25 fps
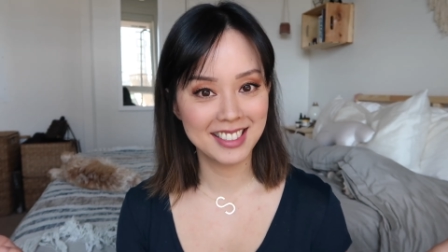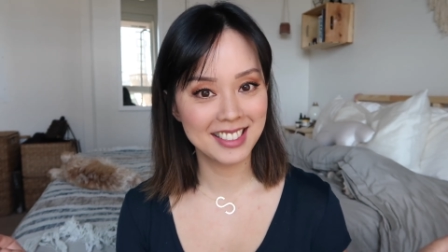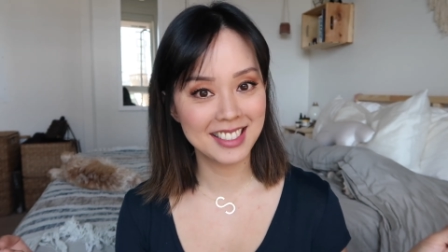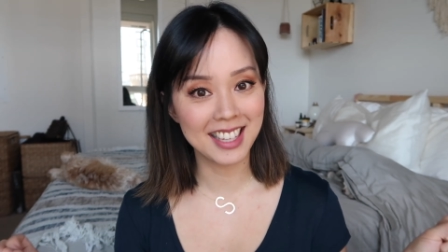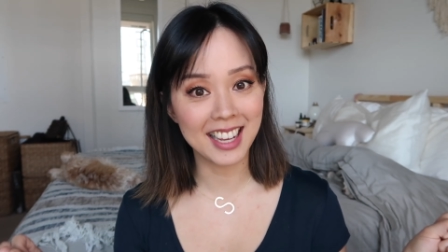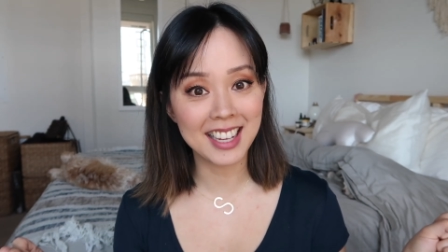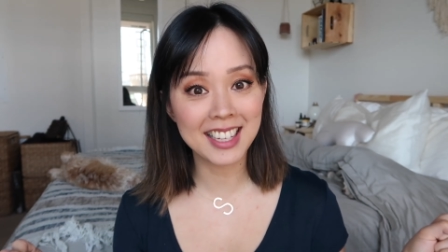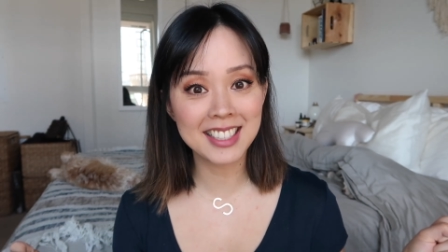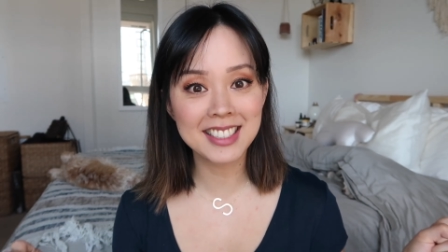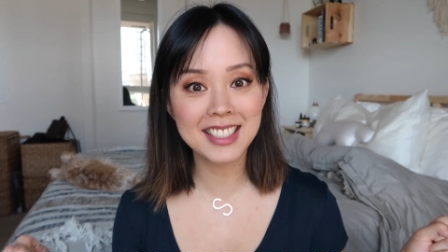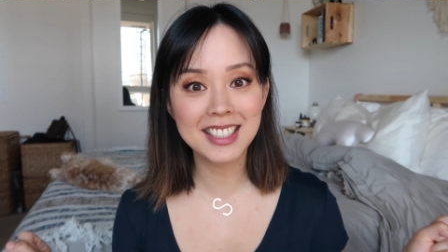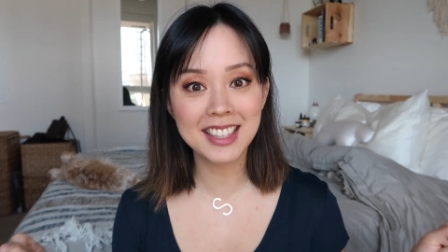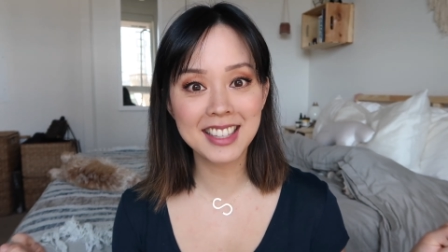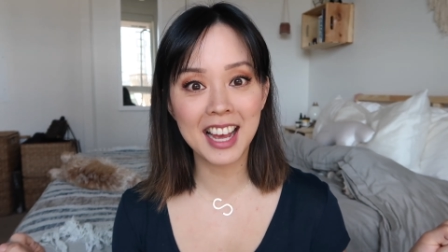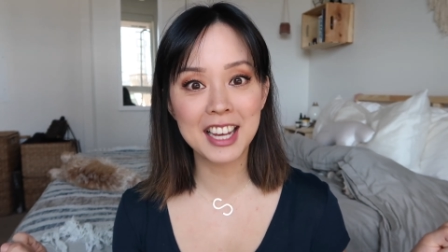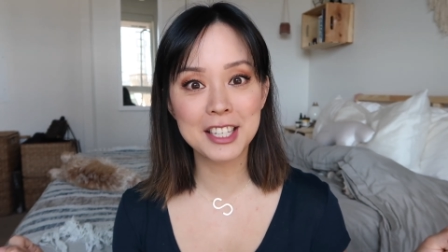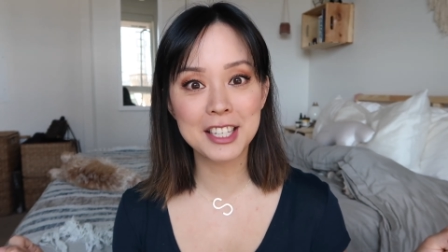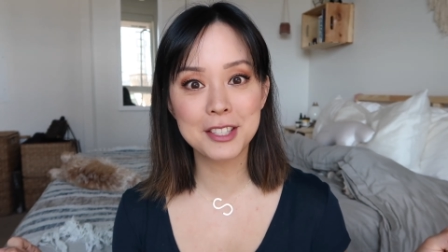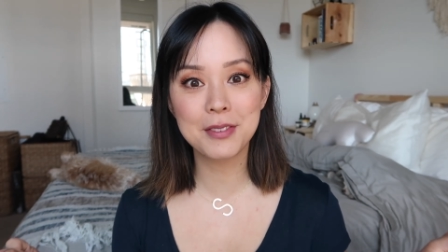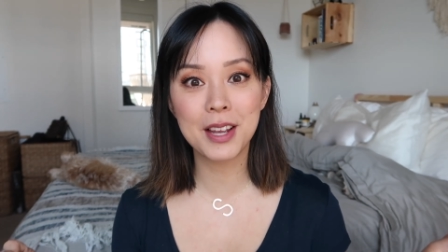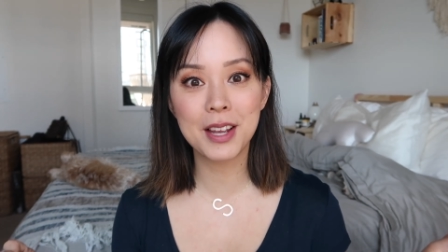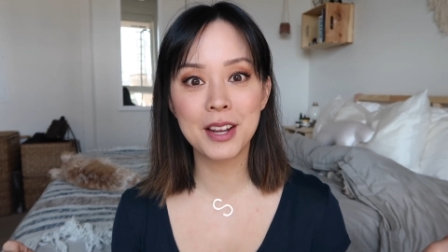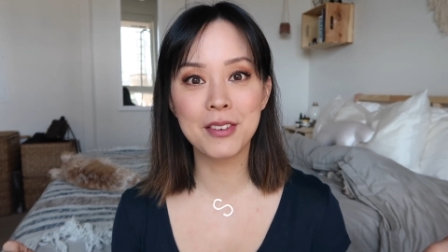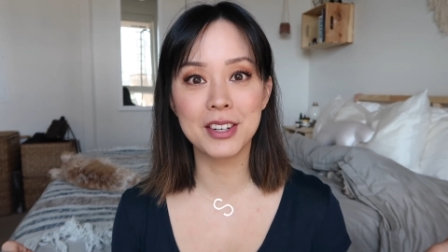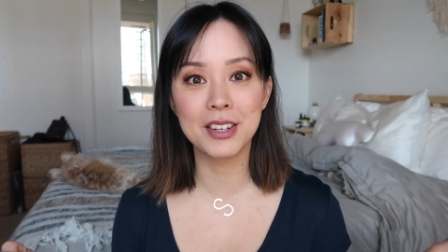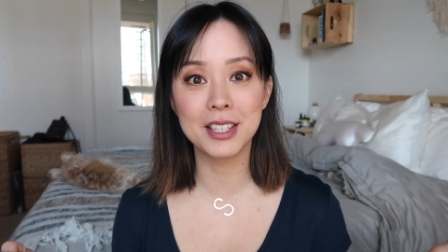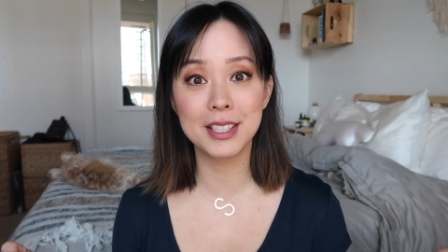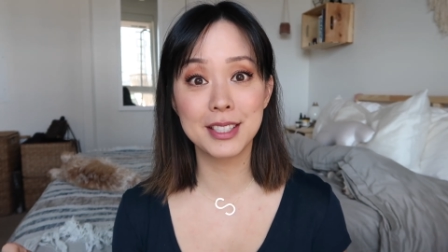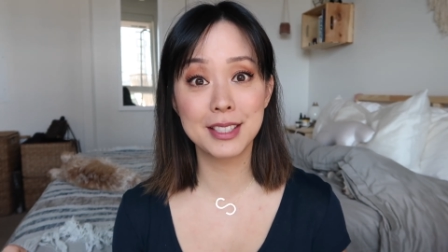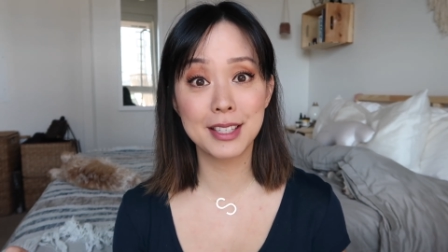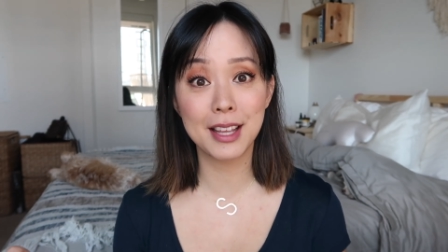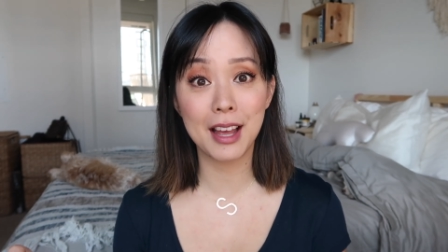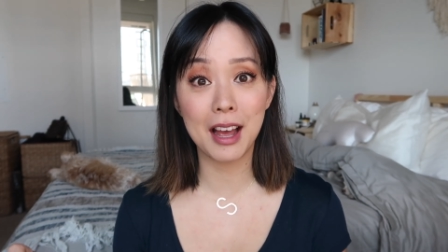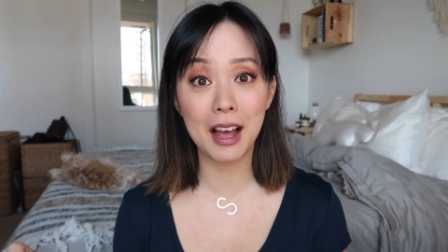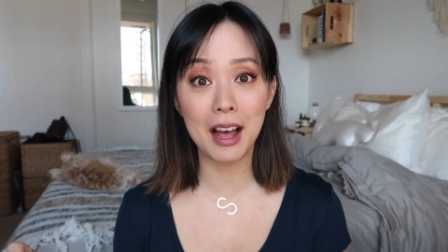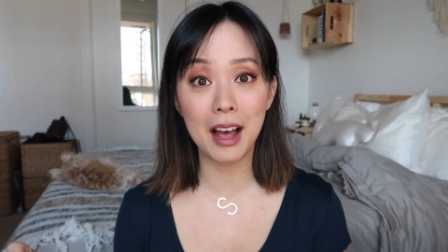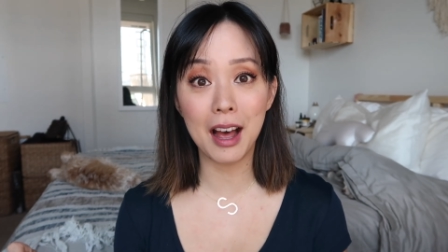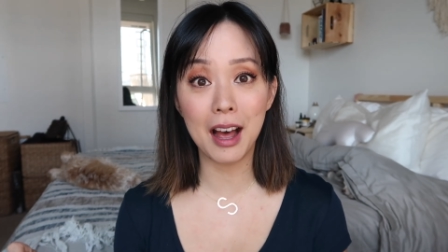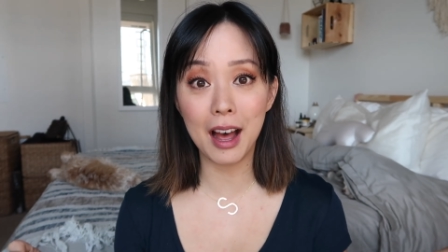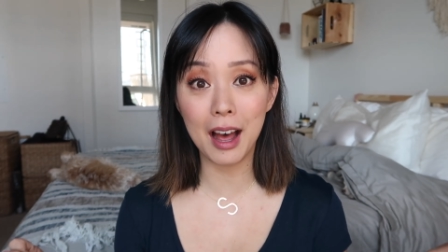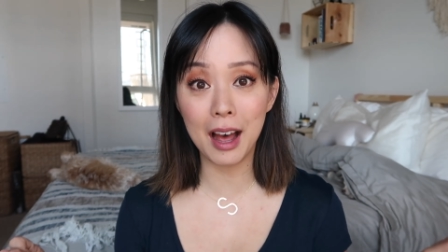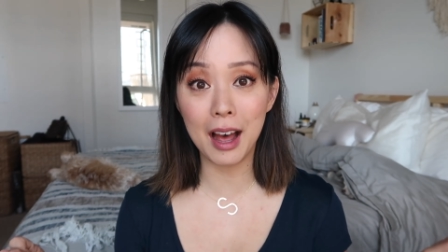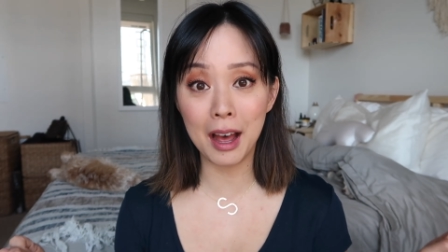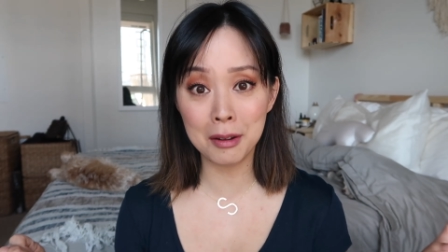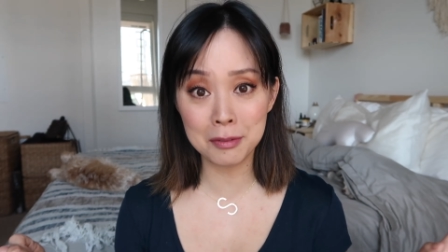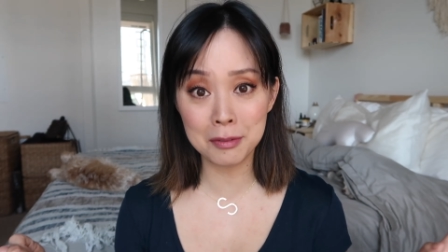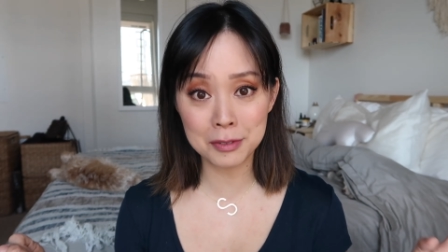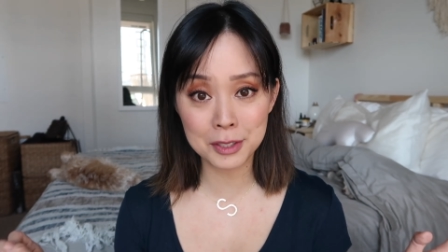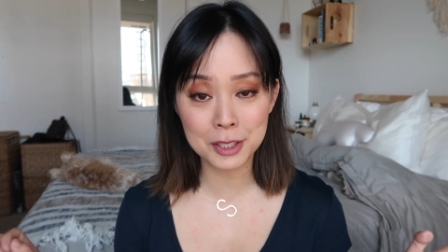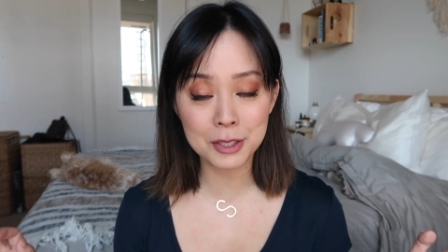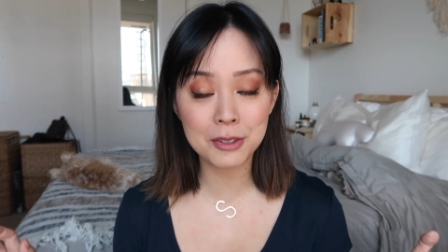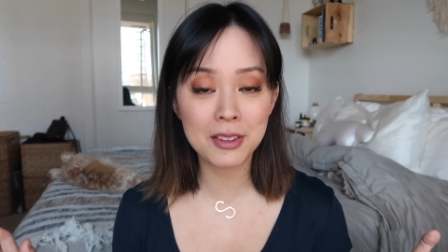second to last favorites of